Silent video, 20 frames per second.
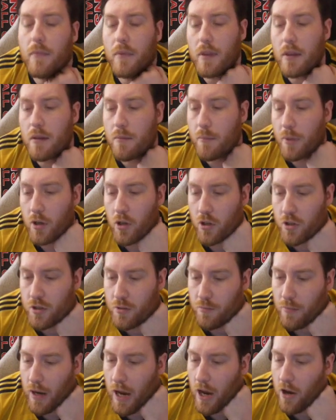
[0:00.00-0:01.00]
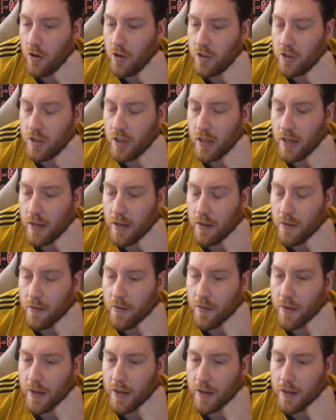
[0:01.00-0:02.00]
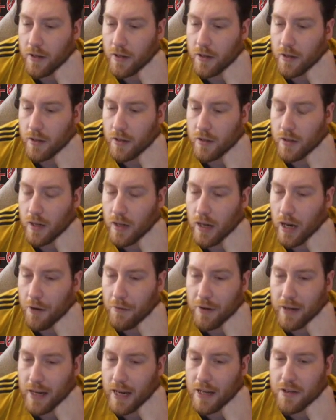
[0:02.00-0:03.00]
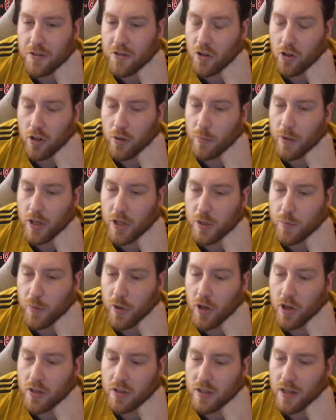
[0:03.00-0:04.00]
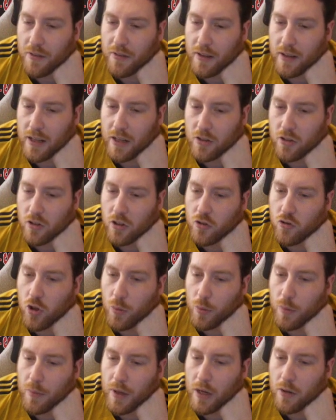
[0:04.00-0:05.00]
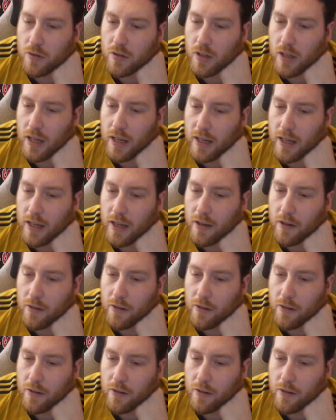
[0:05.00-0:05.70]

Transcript: Because I honestly think Harry Kane's not going to be at Spurs, and I think that's going to drop him down to like here.